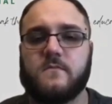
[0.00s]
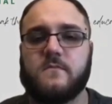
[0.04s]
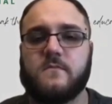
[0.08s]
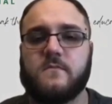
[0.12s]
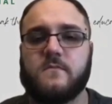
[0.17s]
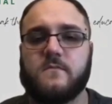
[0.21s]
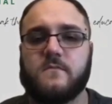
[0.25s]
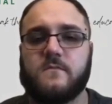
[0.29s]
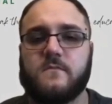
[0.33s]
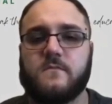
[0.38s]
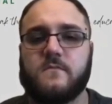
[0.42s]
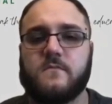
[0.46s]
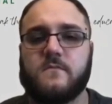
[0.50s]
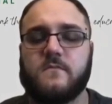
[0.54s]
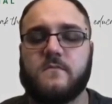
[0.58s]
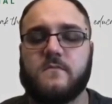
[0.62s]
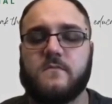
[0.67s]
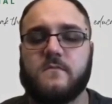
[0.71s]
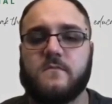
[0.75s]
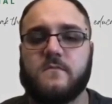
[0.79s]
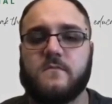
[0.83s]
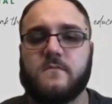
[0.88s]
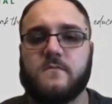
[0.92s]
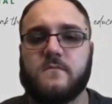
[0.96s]

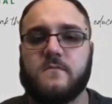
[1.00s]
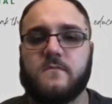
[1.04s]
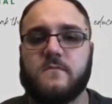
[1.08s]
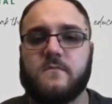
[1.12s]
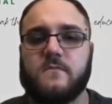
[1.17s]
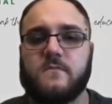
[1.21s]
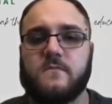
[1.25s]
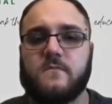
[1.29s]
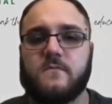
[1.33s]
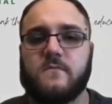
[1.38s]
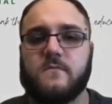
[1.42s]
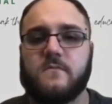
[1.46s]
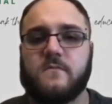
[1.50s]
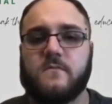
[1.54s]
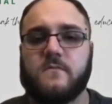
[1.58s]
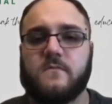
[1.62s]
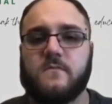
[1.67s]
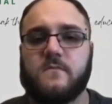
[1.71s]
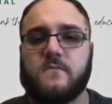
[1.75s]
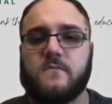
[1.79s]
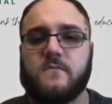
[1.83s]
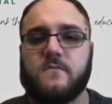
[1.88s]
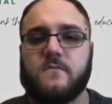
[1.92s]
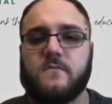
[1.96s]

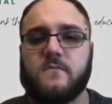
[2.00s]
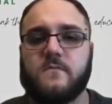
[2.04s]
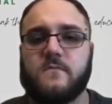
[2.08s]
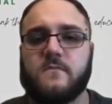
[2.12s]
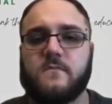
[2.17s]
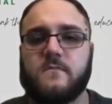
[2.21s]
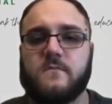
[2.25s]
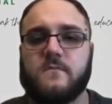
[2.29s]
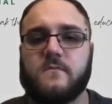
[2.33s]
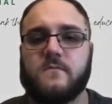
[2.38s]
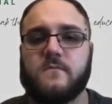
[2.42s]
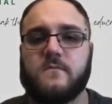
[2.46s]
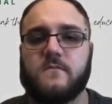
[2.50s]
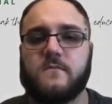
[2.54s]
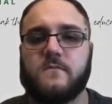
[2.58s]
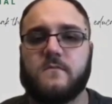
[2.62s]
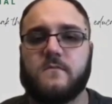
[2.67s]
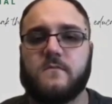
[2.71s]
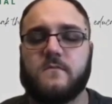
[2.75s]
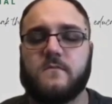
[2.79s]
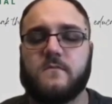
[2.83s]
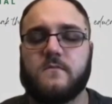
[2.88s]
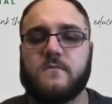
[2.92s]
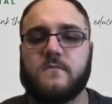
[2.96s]

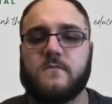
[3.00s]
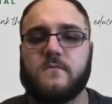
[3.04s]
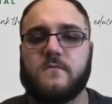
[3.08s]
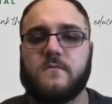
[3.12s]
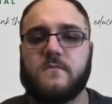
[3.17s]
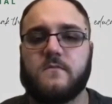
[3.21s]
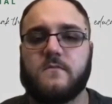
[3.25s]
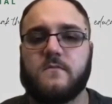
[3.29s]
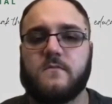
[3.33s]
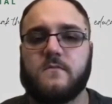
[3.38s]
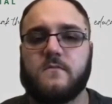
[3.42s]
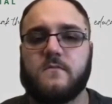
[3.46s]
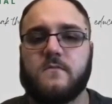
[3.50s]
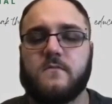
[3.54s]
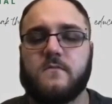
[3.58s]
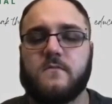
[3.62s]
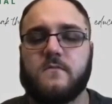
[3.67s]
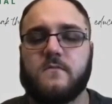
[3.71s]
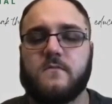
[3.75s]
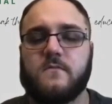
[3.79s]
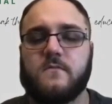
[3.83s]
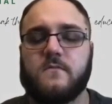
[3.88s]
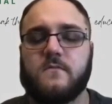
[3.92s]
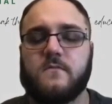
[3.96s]

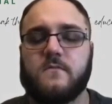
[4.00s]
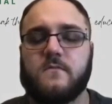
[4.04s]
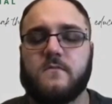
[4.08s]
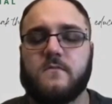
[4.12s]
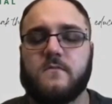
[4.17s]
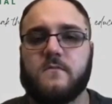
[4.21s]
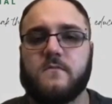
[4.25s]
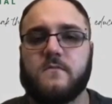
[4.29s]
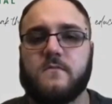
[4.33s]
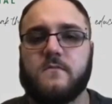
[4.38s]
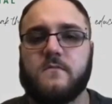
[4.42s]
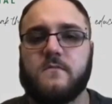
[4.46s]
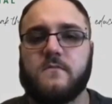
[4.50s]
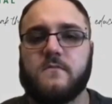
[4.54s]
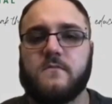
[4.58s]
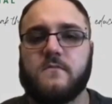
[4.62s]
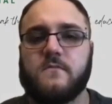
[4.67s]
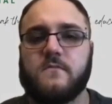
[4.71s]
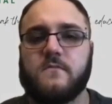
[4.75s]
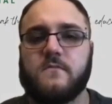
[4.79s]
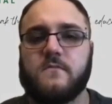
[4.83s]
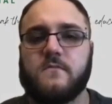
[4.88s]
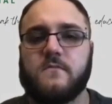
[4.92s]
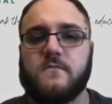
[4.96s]

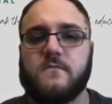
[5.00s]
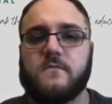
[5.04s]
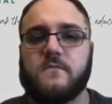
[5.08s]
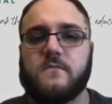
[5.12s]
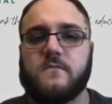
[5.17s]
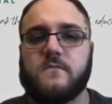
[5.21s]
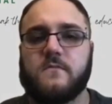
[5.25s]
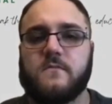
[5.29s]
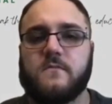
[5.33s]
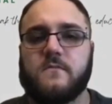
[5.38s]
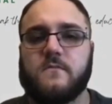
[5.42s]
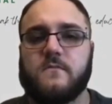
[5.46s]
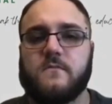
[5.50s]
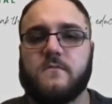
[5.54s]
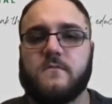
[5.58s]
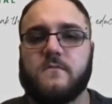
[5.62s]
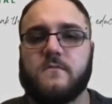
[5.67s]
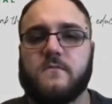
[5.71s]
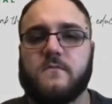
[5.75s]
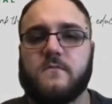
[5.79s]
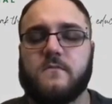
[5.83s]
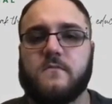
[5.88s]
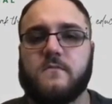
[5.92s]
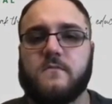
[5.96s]

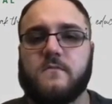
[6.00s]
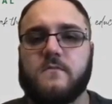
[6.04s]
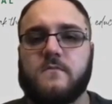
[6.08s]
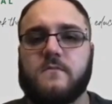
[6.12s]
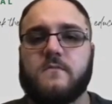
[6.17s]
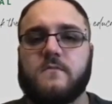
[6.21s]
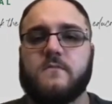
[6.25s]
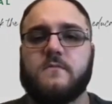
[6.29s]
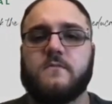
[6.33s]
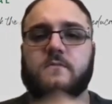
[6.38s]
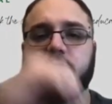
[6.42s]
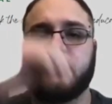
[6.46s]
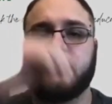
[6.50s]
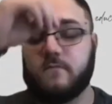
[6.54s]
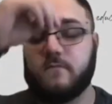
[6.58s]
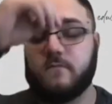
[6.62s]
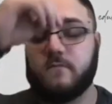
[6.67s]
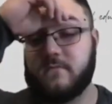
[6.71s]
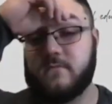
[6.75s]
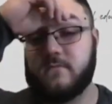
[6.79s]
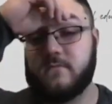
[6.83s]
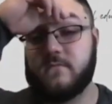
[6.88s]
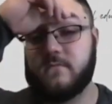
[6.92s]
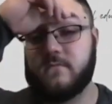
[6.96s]

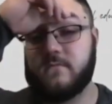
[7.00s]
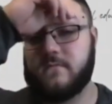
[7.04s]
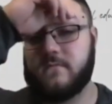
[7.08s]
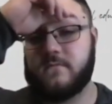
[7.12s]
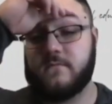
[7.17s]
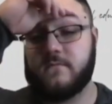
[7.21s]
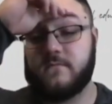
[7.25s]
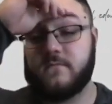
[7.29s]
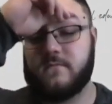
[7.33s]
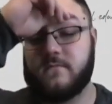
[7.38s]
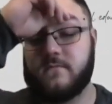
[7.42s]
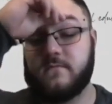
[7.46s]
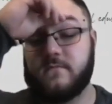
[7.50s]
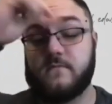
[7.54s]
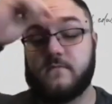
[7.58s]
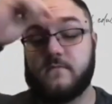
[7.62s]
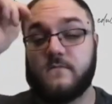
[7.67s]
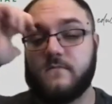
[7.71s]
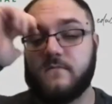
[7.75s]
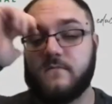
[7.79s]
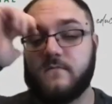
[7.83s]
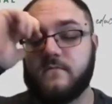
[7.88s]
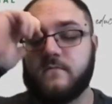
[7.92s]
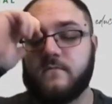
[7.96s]
[no speech]